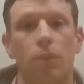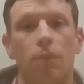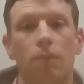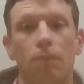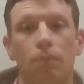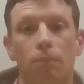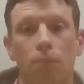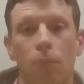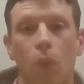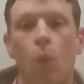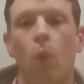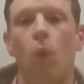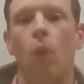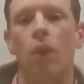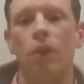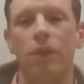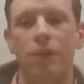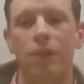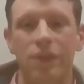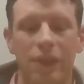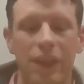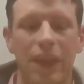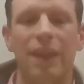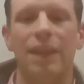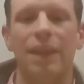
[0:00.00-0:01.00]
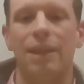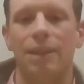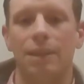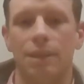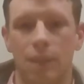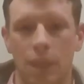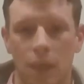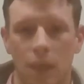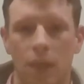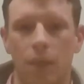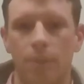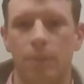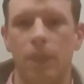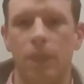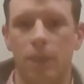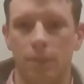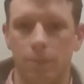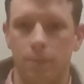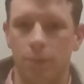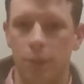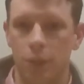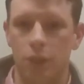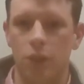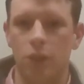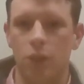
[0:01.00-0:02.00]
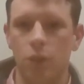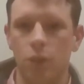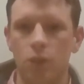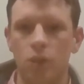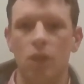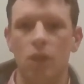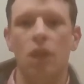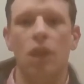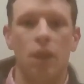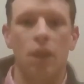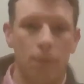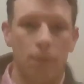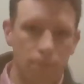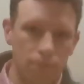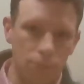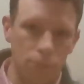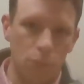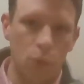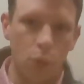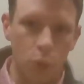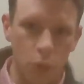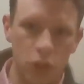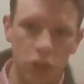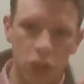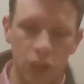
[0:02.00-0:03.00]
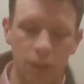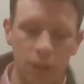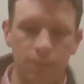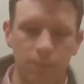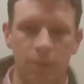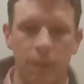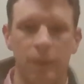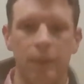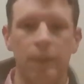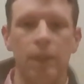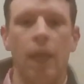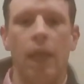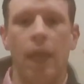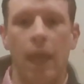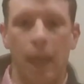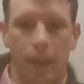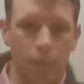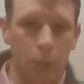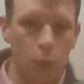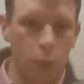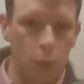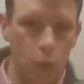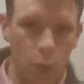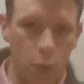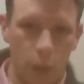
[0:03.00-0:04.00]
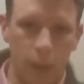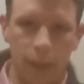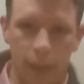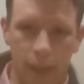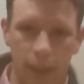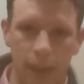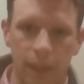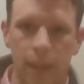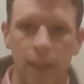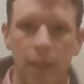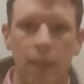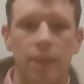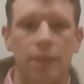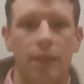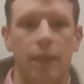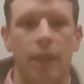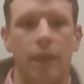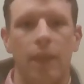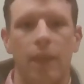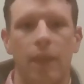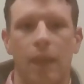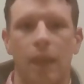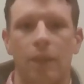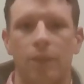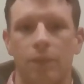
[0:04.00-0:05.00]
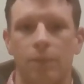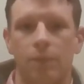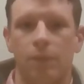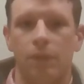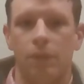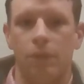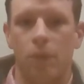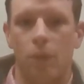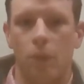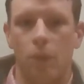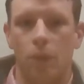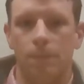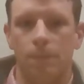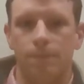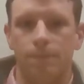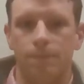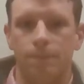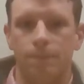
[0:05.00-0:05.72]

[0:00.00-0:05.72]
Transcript: More things are being produced more cheaply and more quickly than ever before.